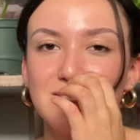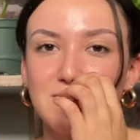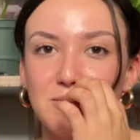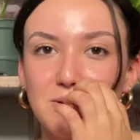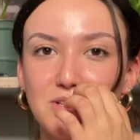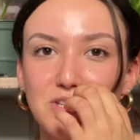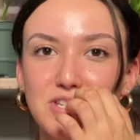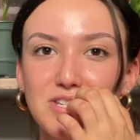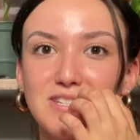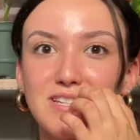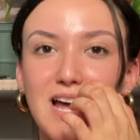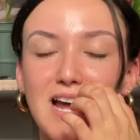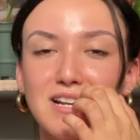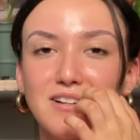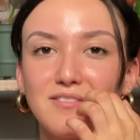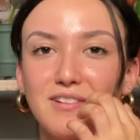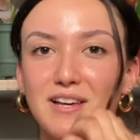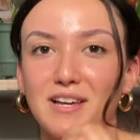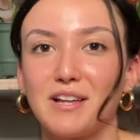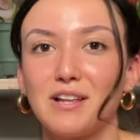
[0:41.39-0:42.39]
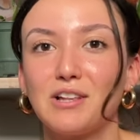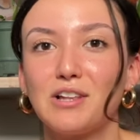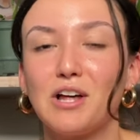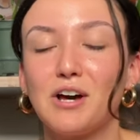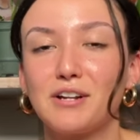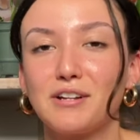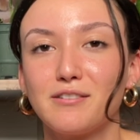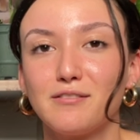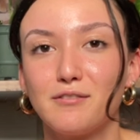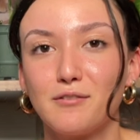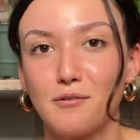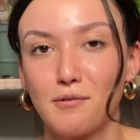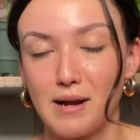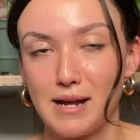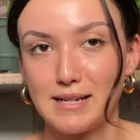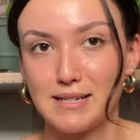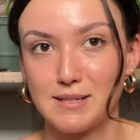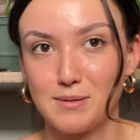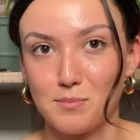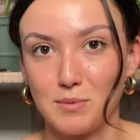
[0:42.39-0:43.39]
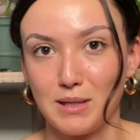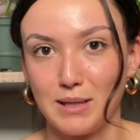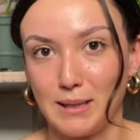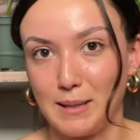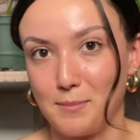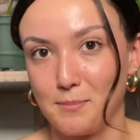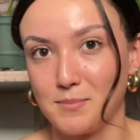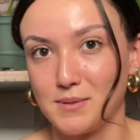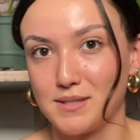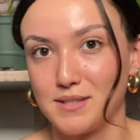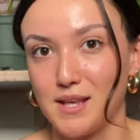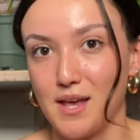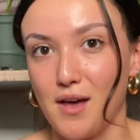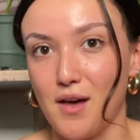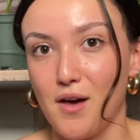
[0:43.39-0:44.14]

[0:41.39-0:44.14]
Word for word: so it's just kind of like a lot of random clips.